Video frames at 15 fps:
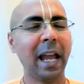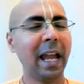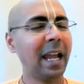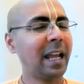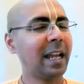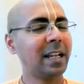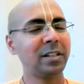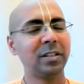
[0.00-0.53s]

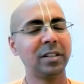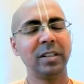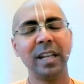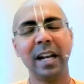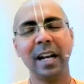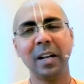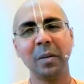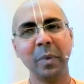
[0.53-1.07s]
And he
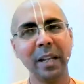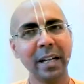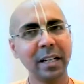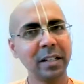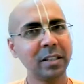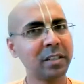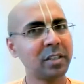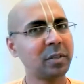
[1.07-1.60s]
had
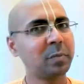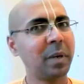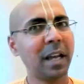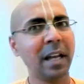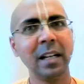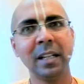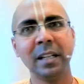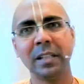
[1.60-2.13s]
made this
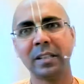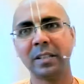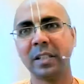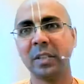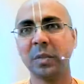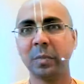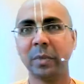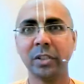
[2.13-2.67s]
palace
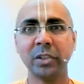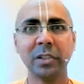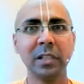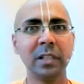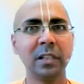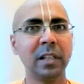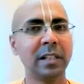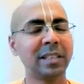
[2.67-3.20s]
and
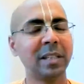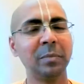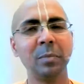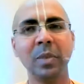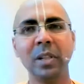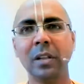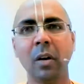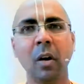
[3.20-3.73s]
especially the
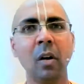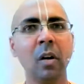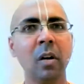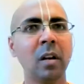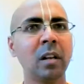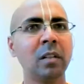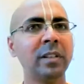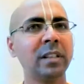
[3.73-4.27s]
assembly
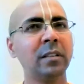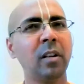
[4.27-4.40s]
hall with